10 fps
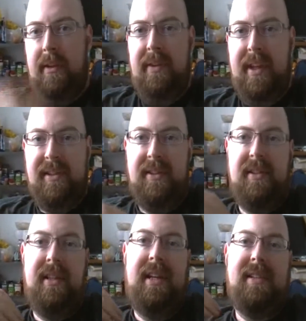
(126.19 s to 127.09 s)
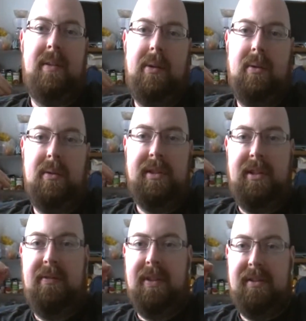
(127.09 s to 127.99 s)
the other thing is, is it,
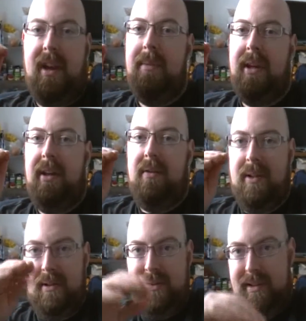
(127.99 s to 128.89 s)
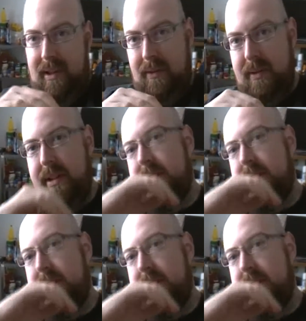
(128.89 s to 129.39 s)
it'll, if it's coming in real slow,